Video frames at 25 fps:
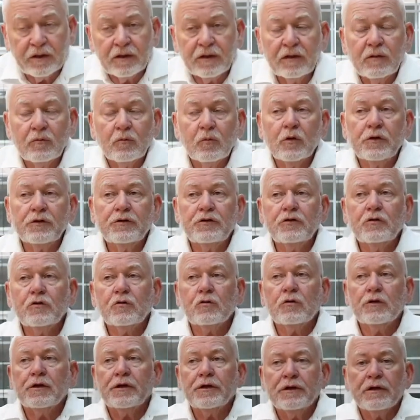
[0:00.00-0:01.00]
Once you
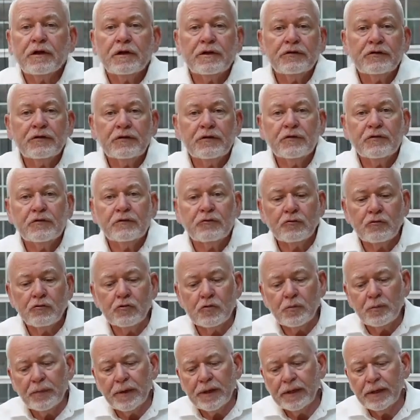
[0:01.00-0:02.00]
organize this
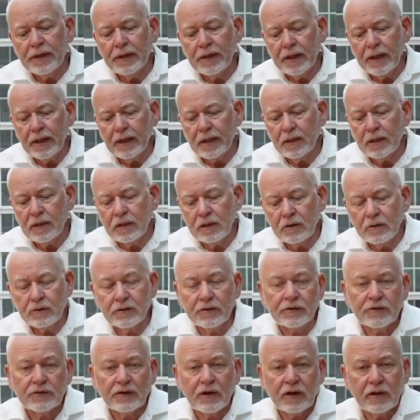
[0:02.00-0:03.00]
group and you
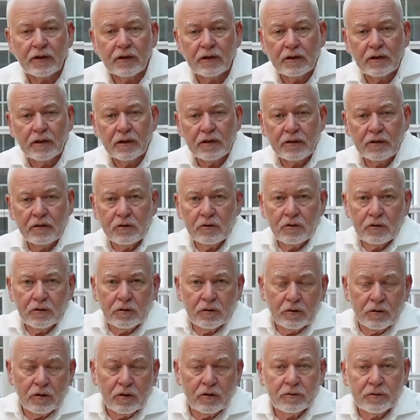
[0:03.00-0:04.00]
decide that you're
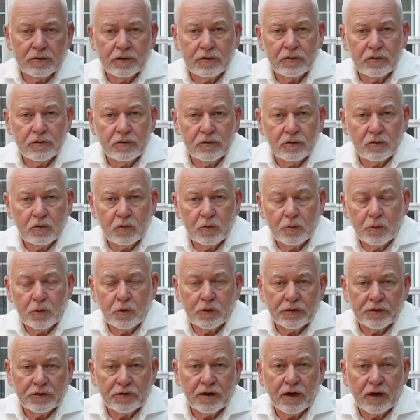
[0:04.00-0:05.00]
going to
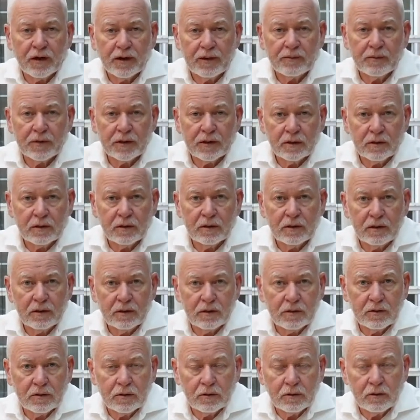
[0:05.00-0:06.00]
put time
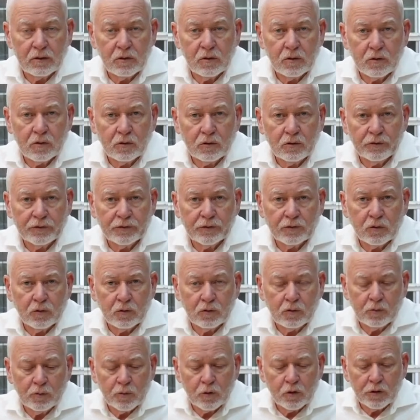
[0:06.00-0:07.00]
into the local
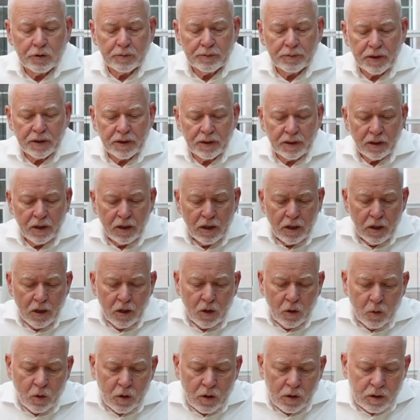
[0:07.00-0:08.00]
school board meeting,
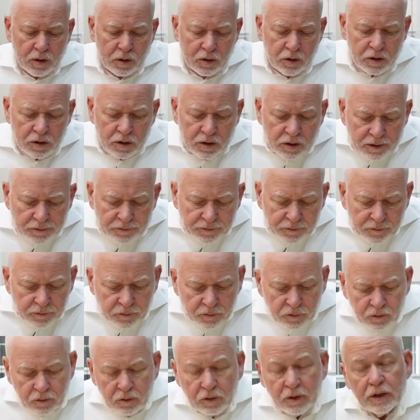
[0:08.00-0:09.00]
what you need to
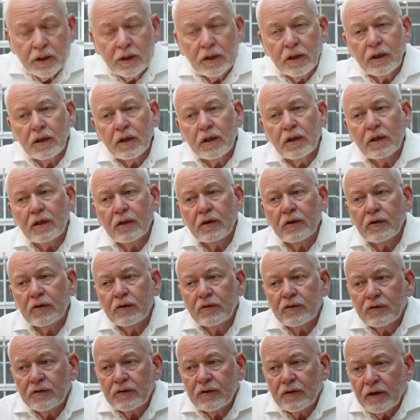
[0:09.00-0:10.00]
do
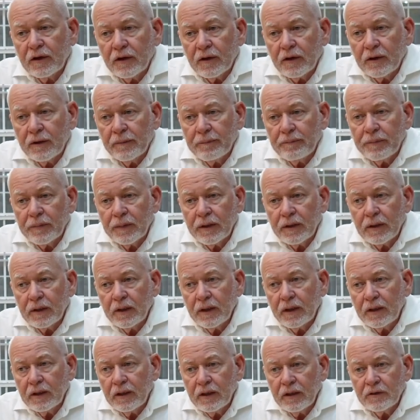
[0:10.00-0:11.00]
is
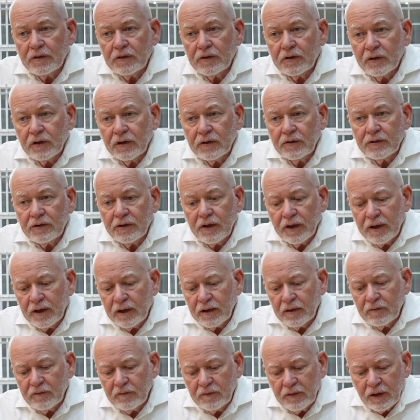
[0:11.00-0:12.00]
it's nice to
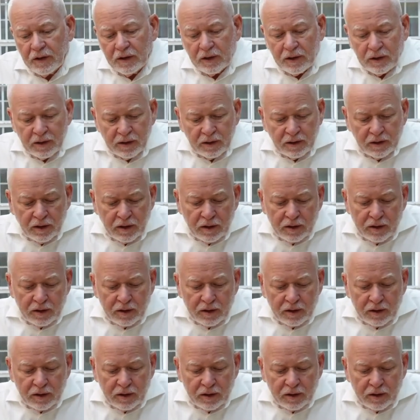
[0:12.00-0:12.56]
have a